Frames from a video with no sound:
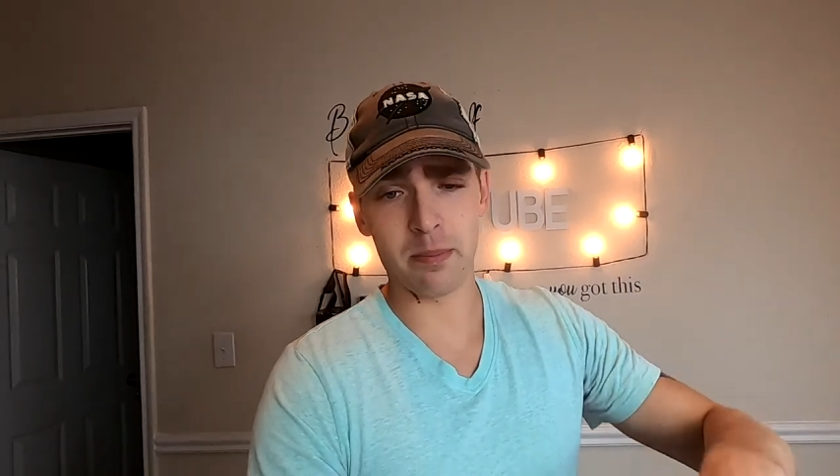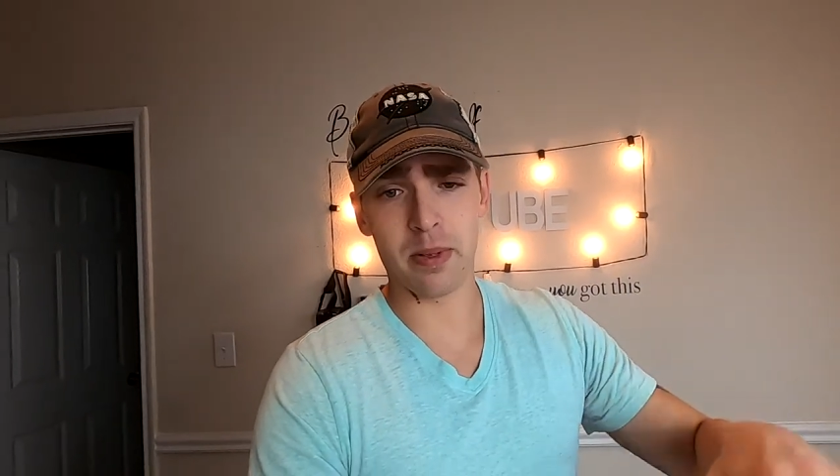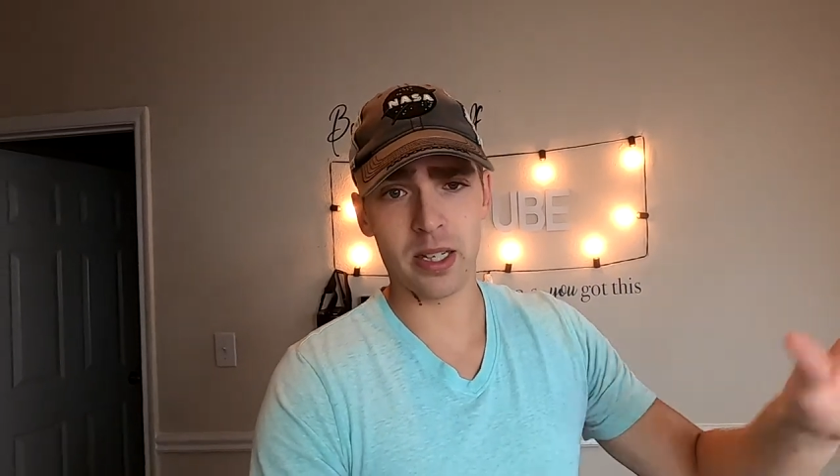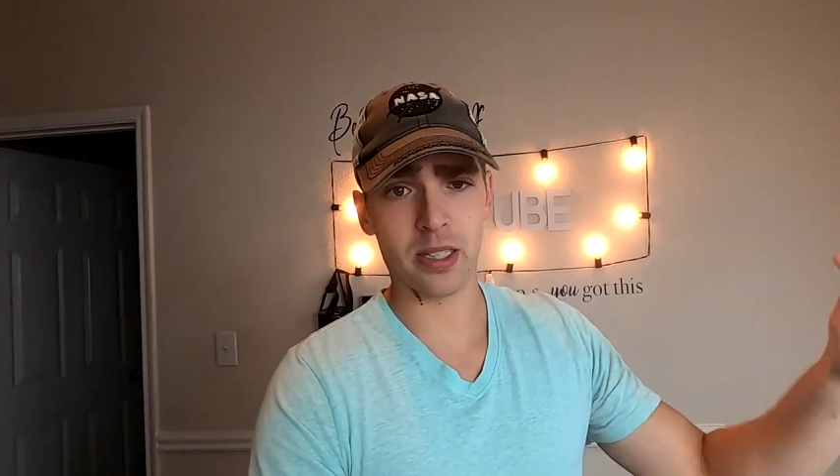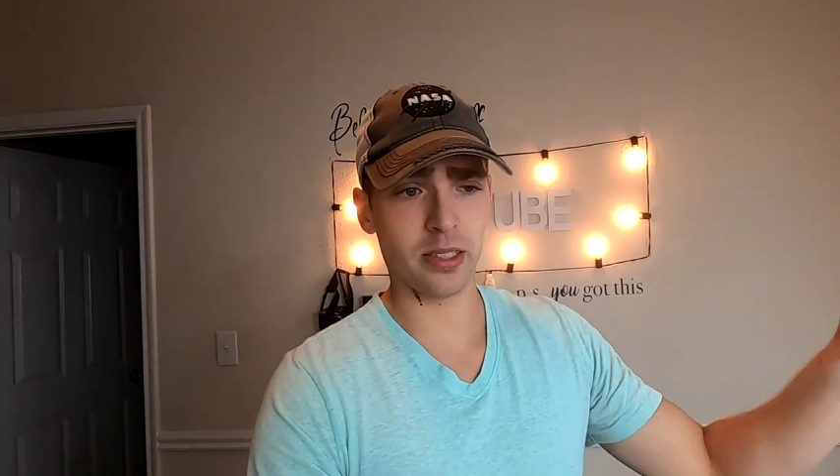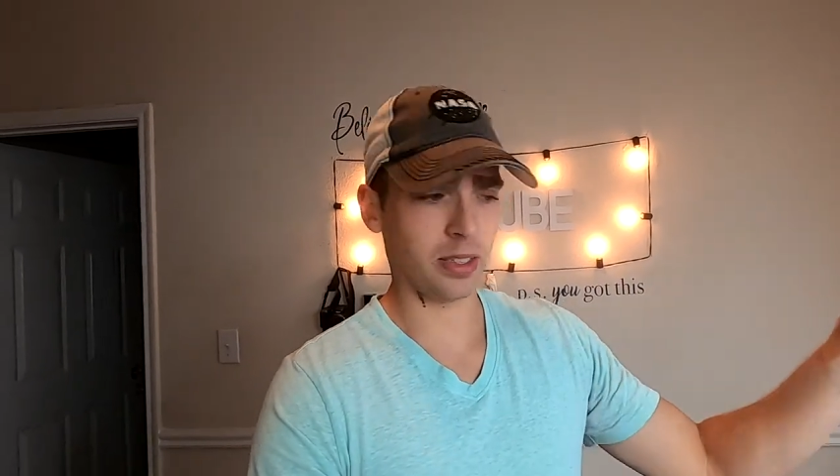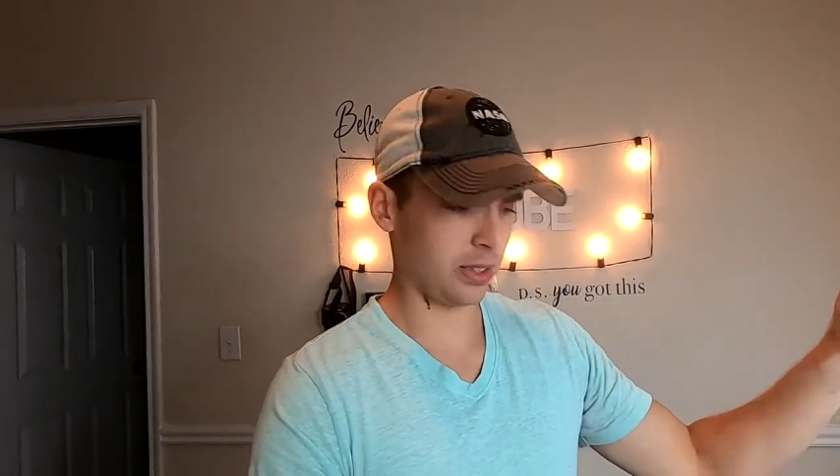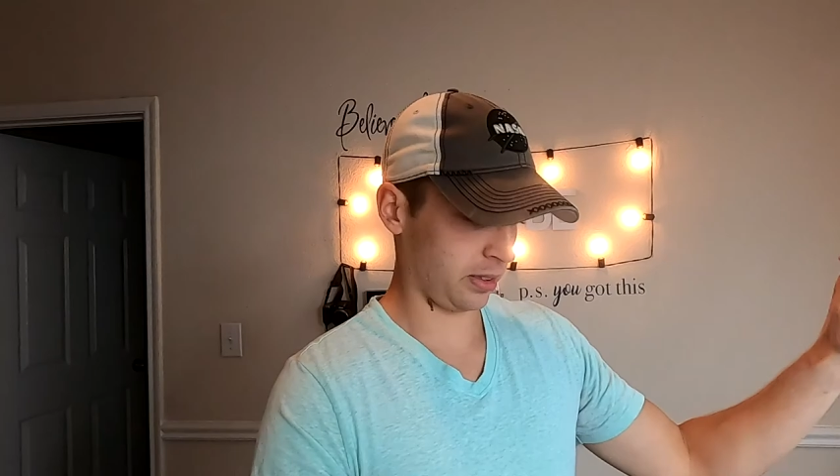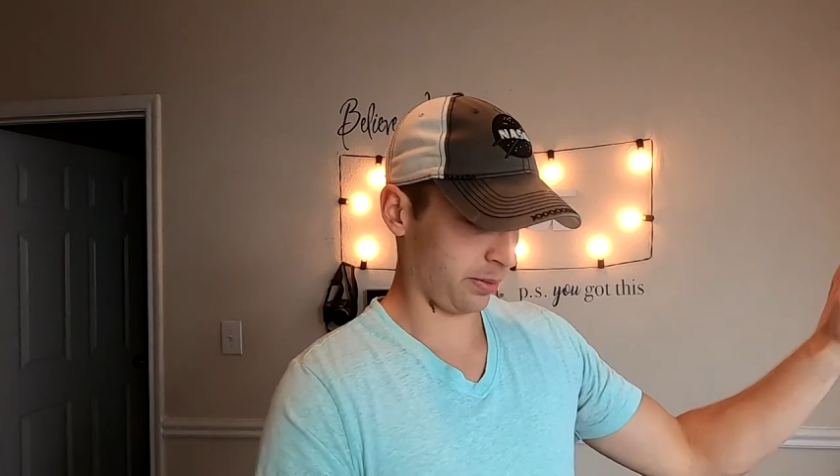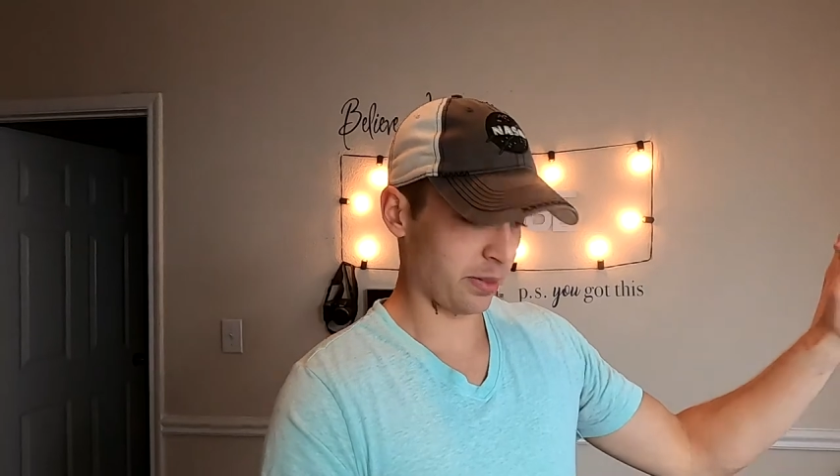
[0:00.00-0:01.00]
because
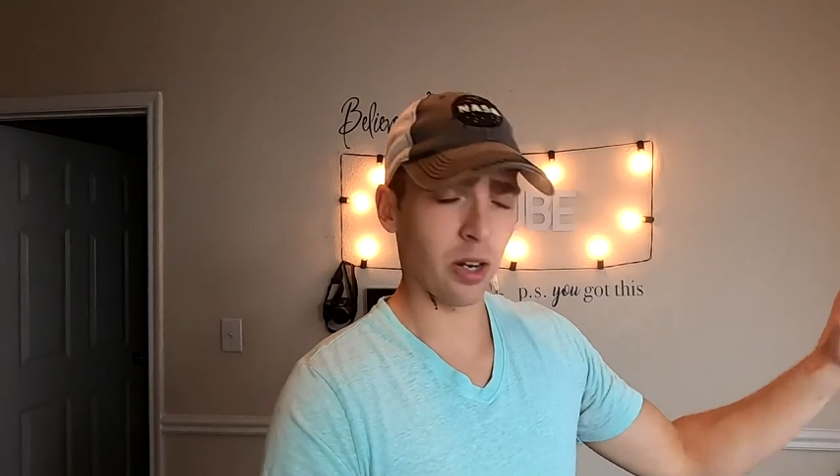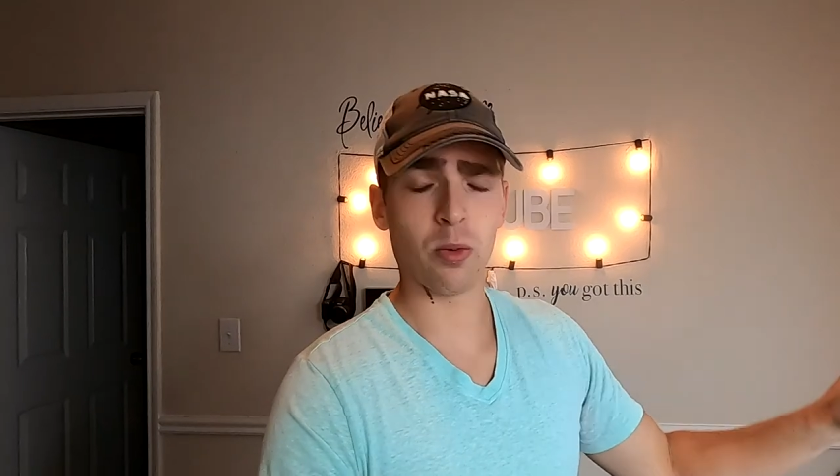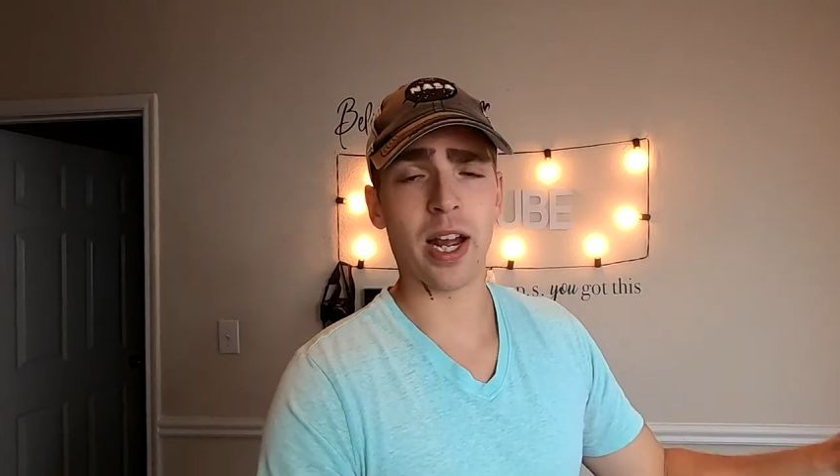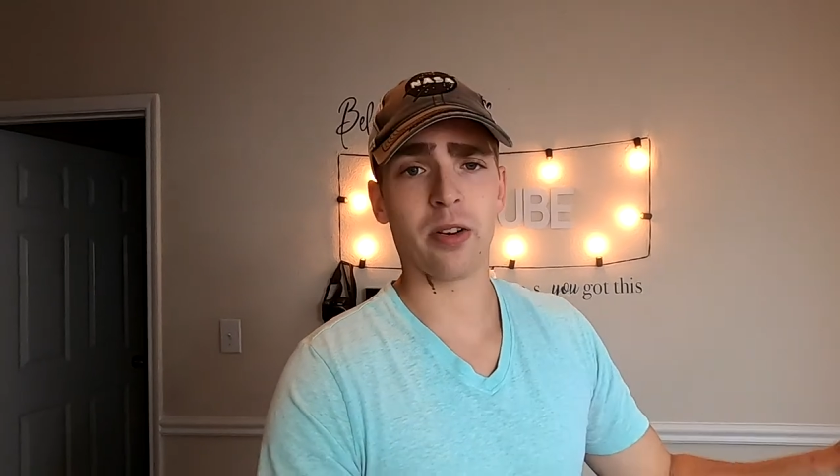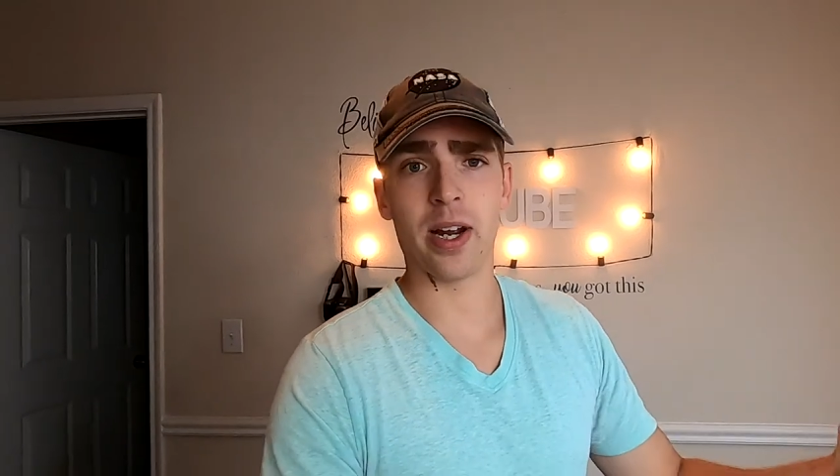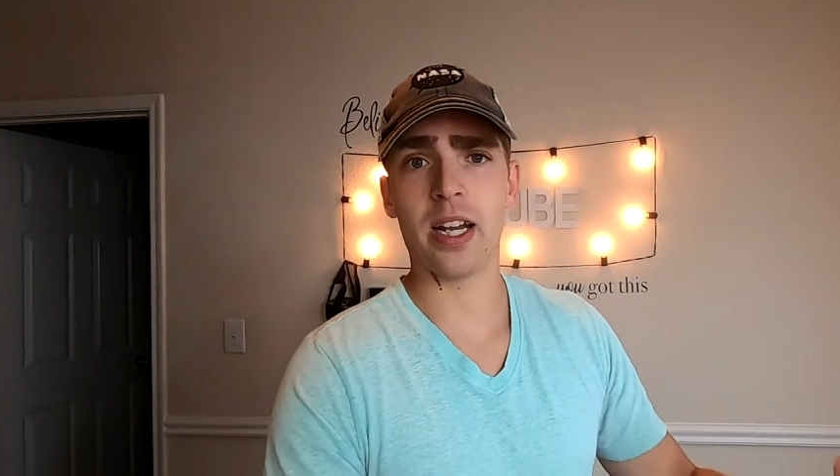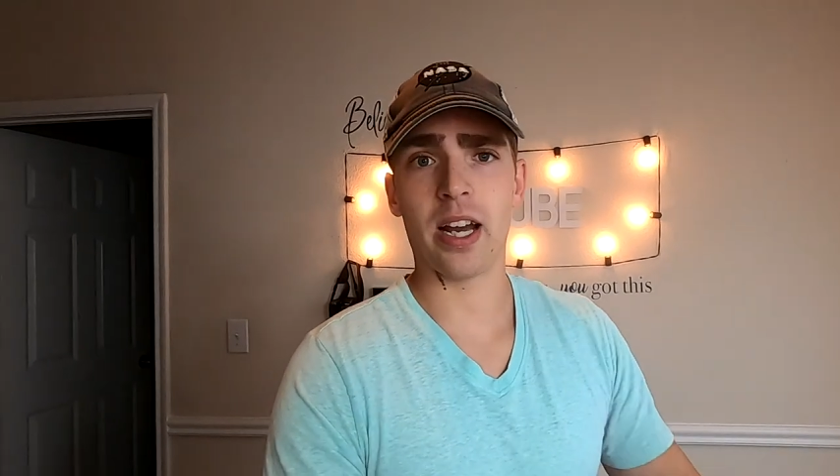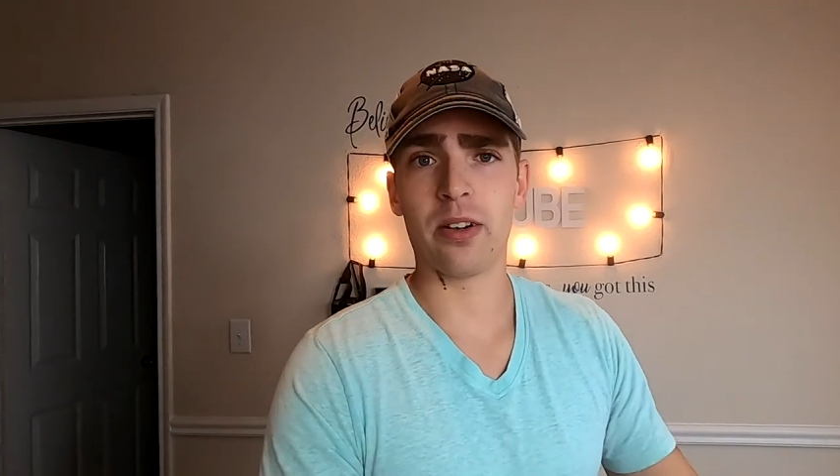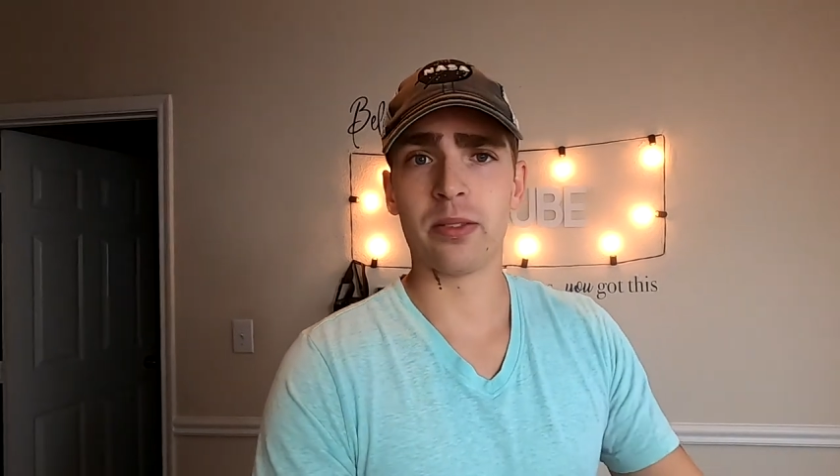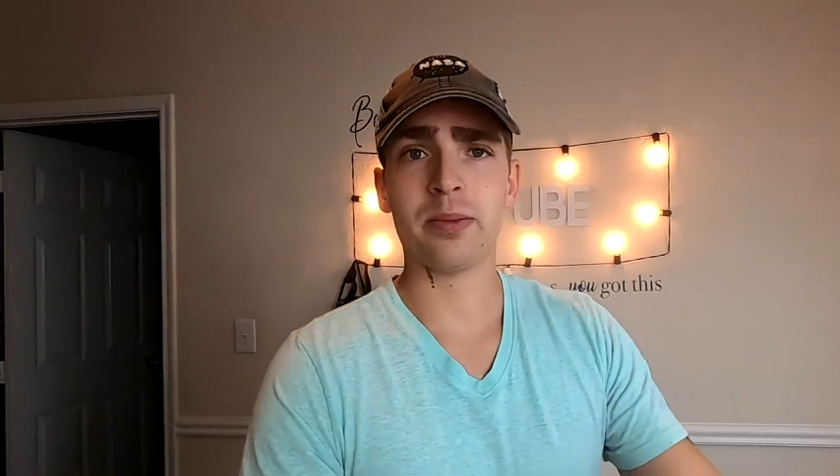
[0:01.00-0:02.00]
it's a wreck right now.